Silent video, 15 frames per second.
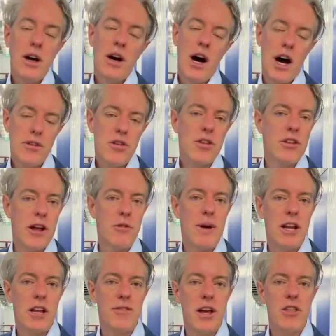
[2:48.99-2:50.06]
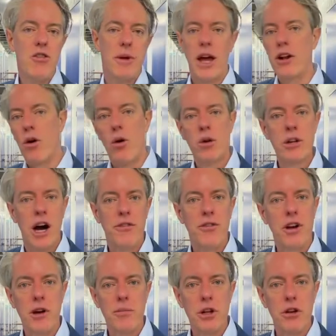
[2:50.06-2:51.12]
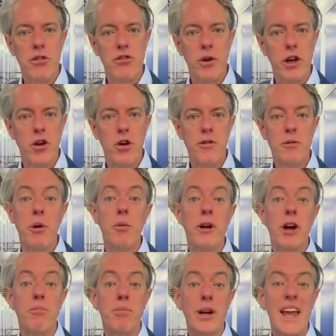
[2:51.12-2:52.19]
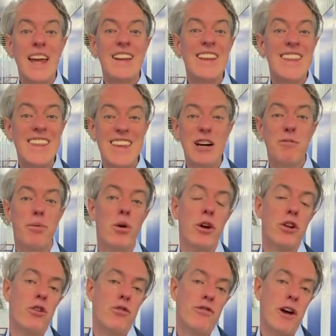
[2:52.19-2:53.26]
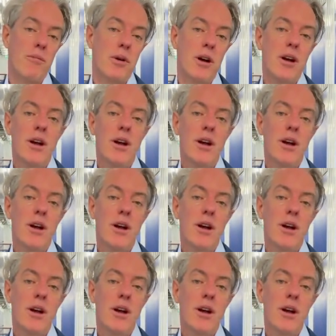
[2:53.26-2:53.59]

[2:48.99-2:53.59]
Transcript: Obviously, like many events, we had to hold off for a couple of years during COVID, but we are bringing it to Singapore in November,